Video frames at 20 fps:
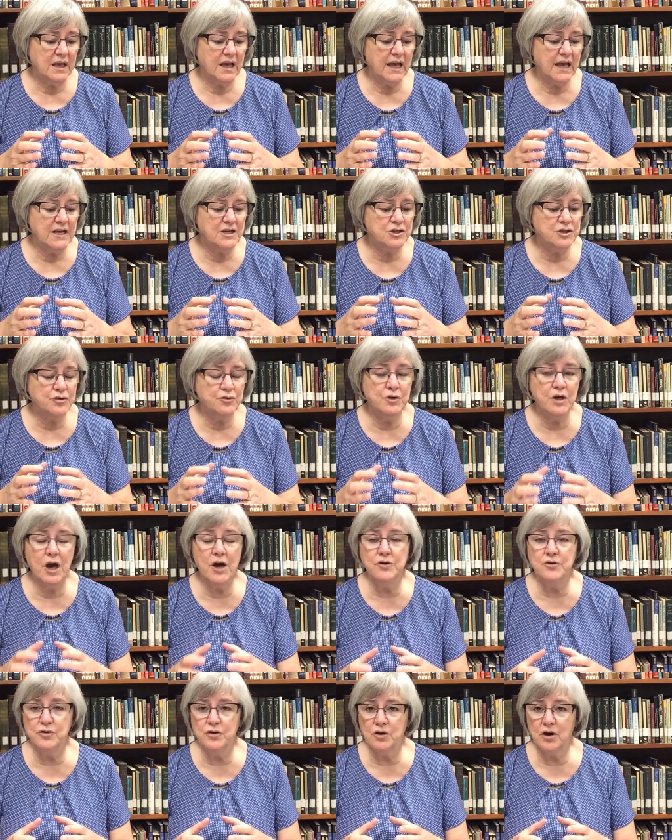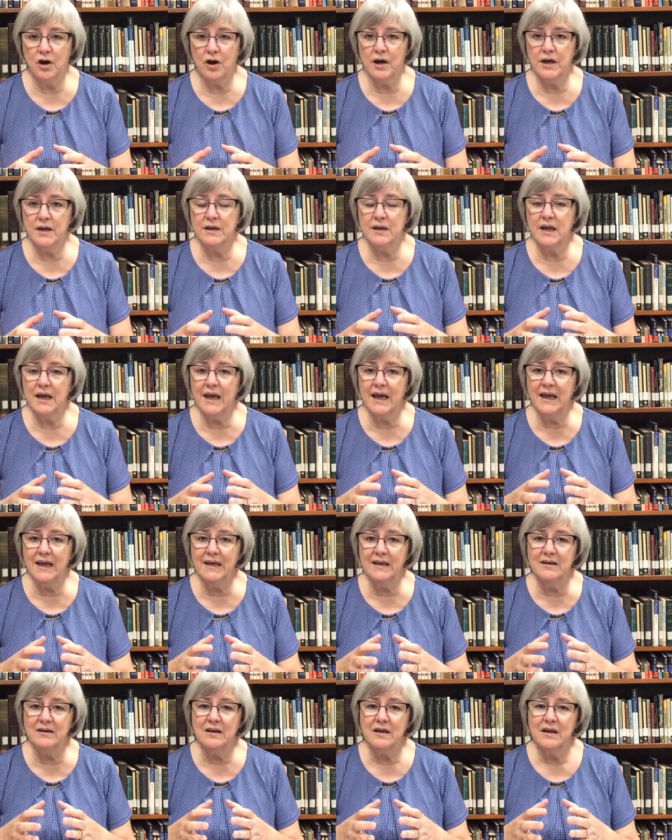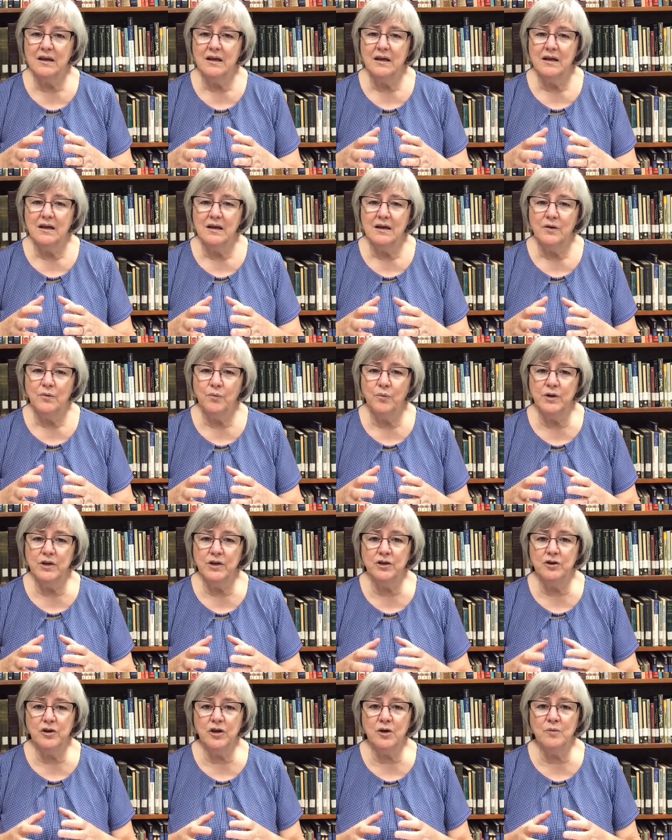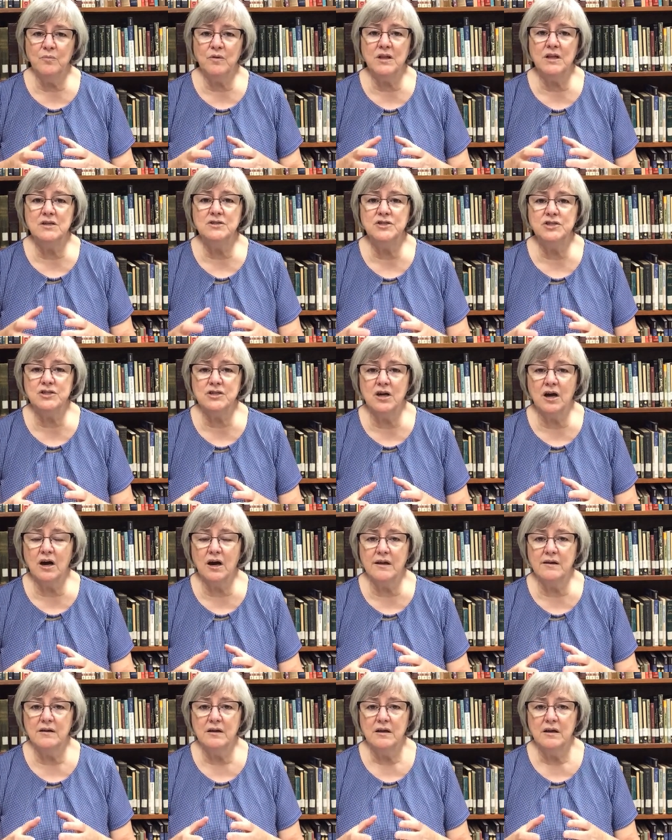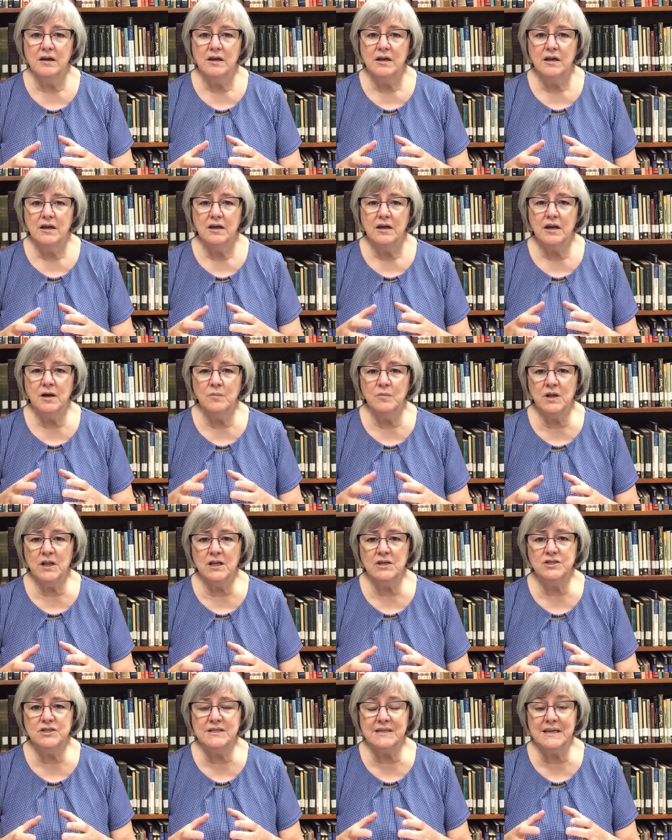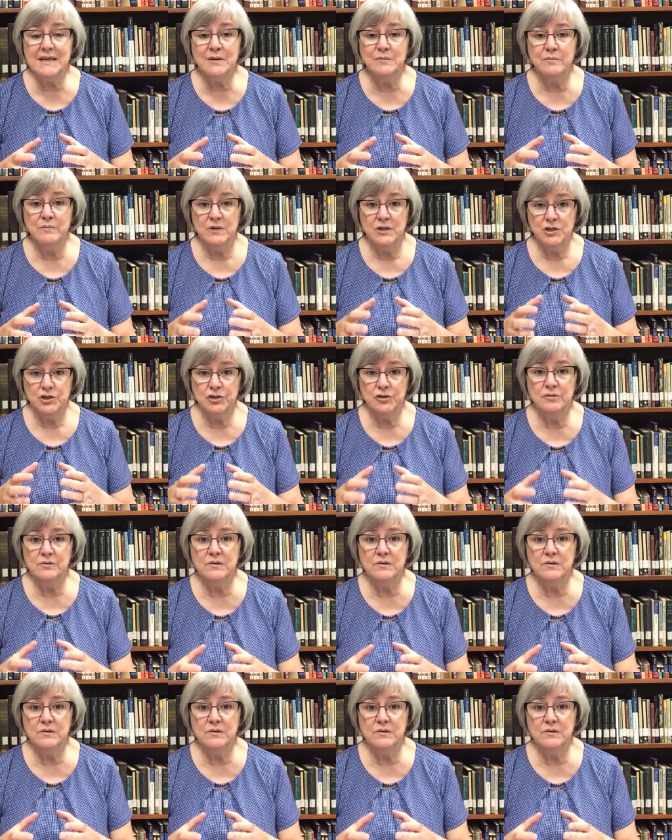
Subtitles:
as you go to God. And when you come close to God, Come close to Him to